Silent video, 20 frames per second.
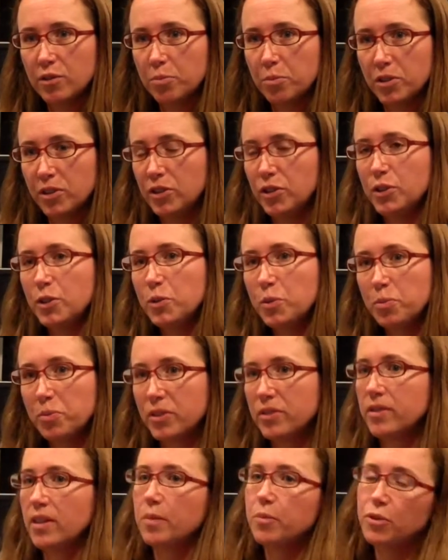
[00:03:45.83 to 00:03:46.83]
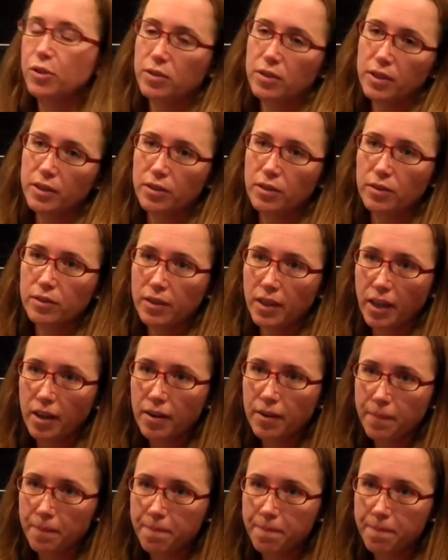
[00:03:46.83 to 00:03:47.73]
but you perceptually don't care.